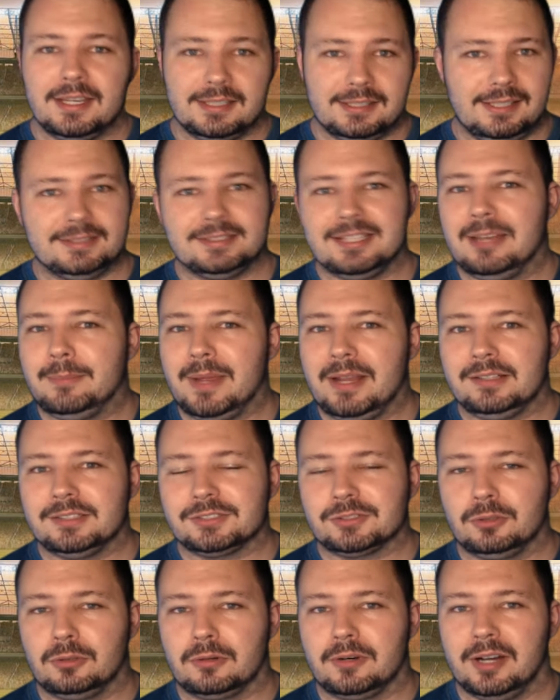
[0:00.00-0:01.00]
He's their main
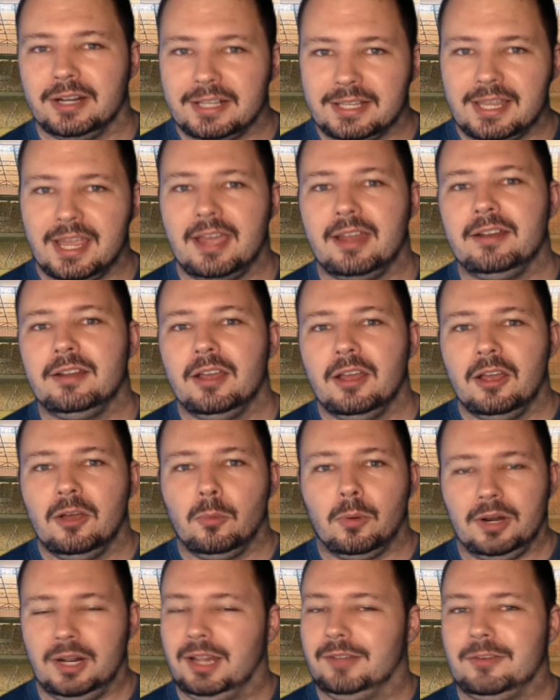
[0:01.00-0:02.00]
scorer again.
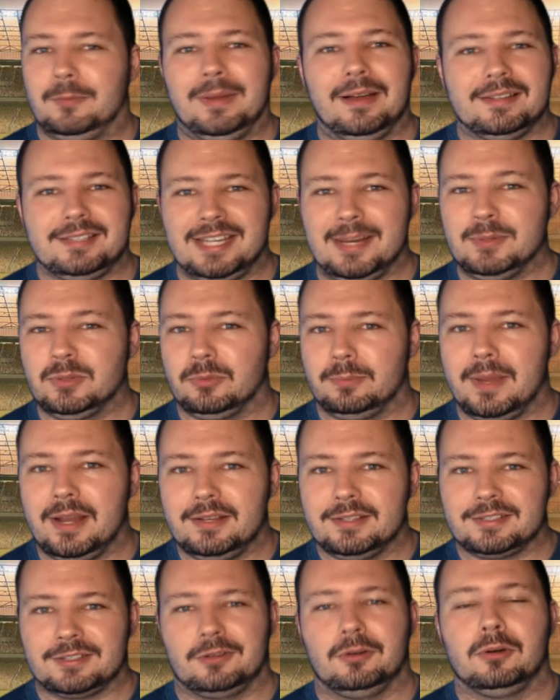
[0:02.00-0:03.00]
What I love about teams with
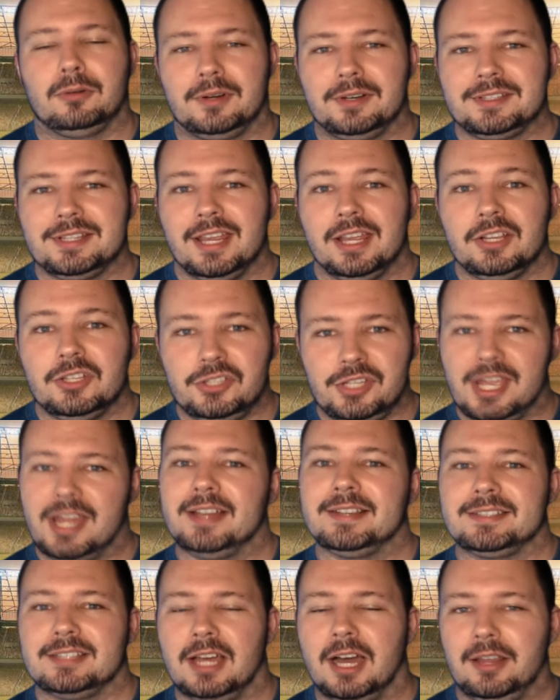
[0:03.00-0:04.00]
main scorers,
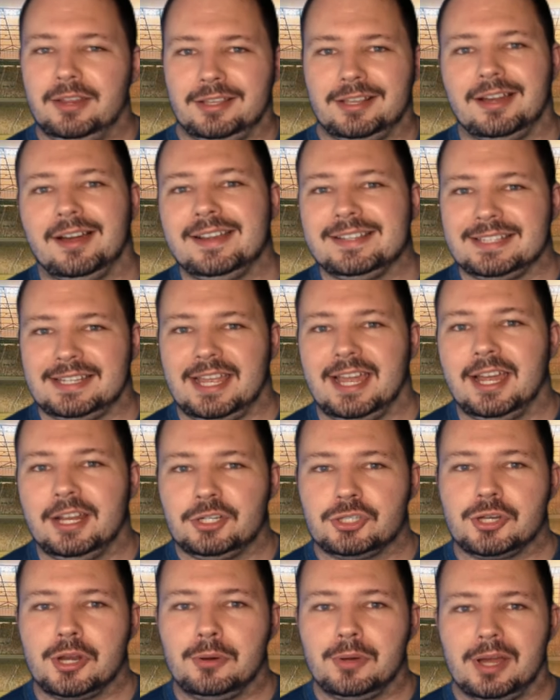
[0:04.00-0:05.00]
yes, other guys can
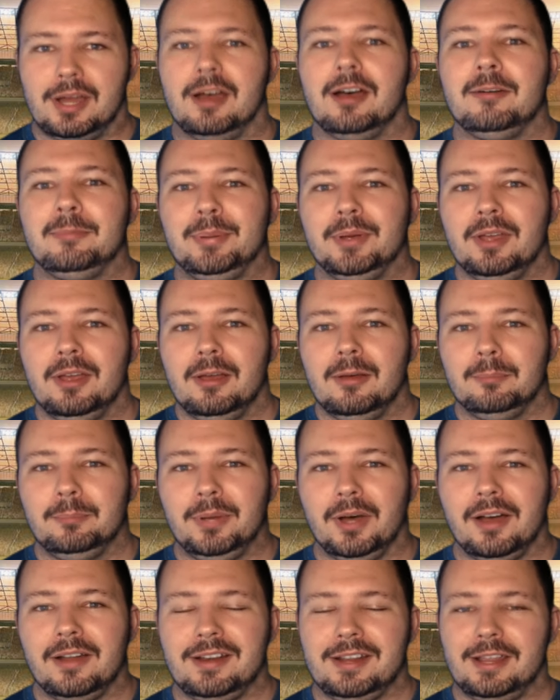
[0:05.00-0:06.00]
show up,
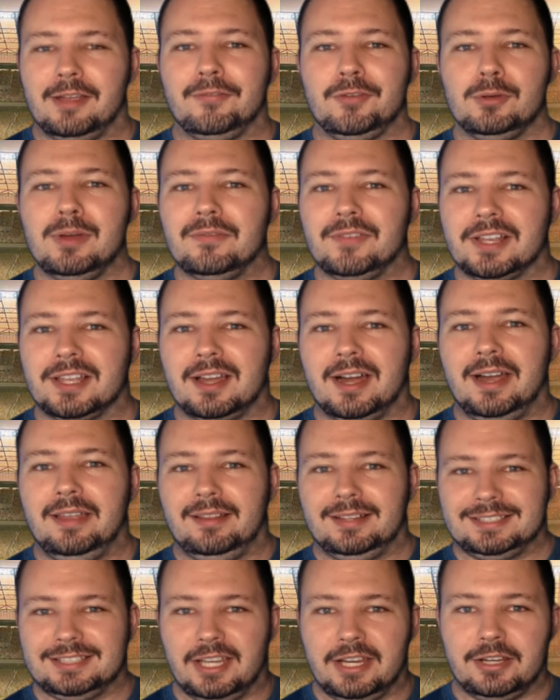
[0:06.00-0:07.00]
but if you have a guy
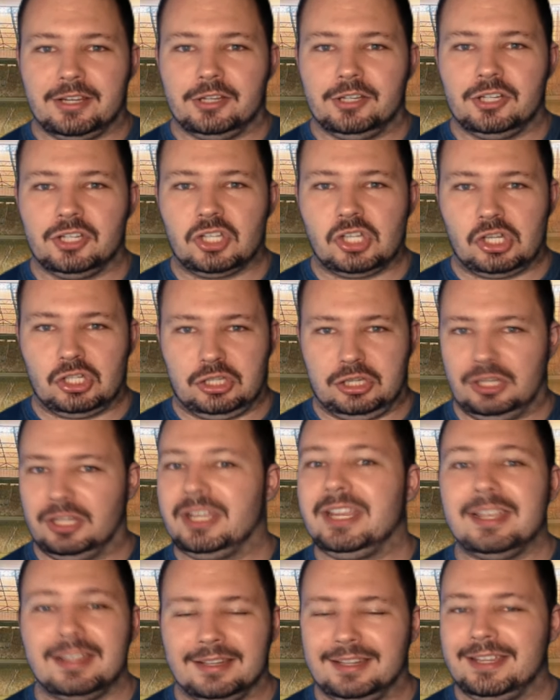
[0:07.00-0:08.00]
that's like
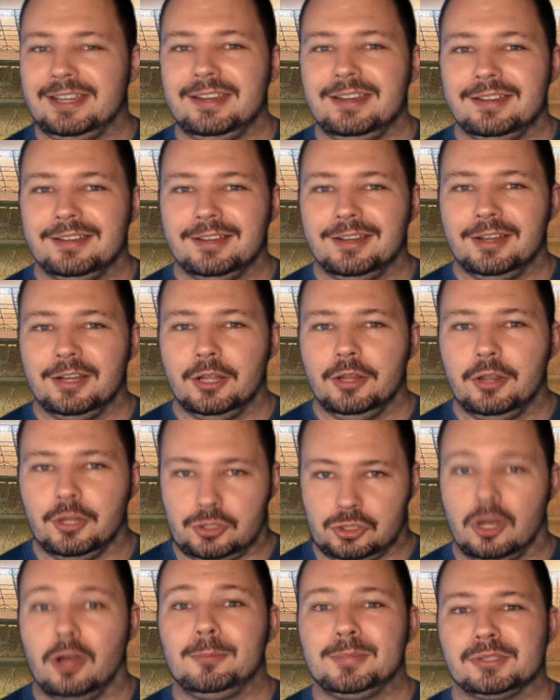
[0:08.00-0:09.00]
clearly the
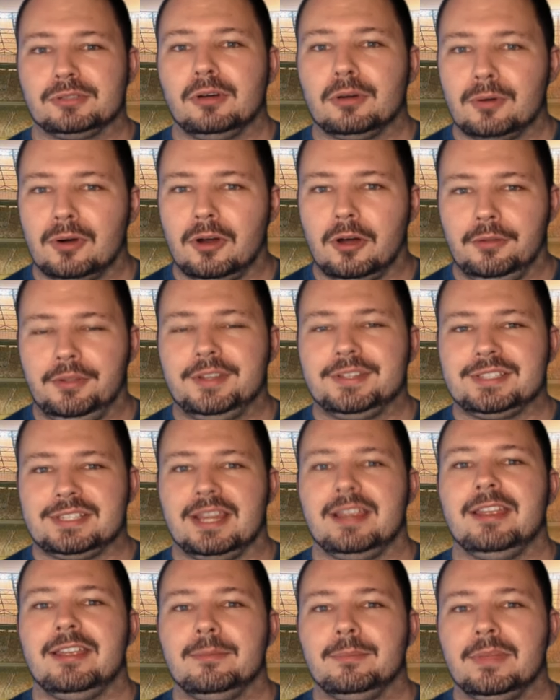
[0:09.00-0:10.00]
top scorer on this
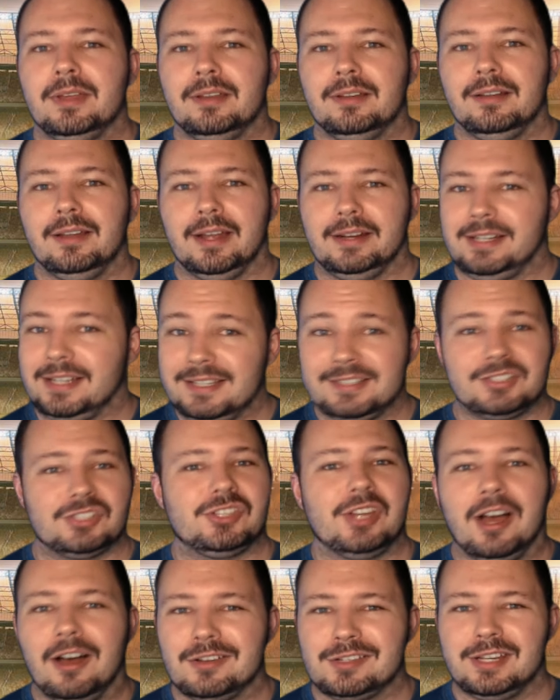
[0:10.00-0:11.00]
team and he's
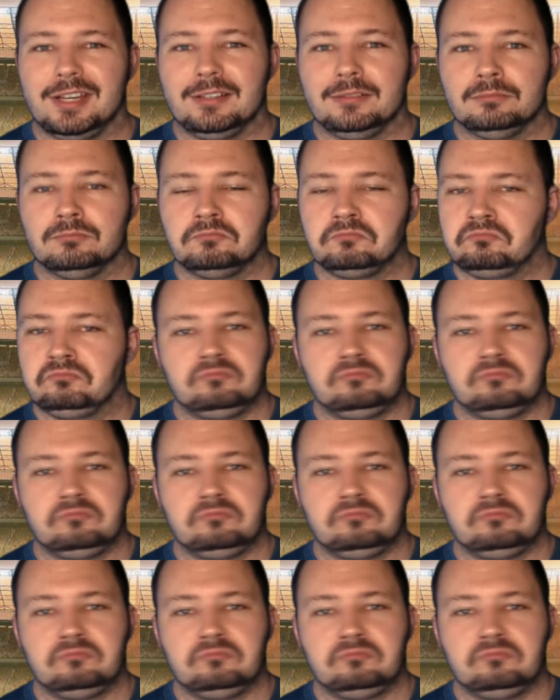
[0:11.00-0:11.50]
starting,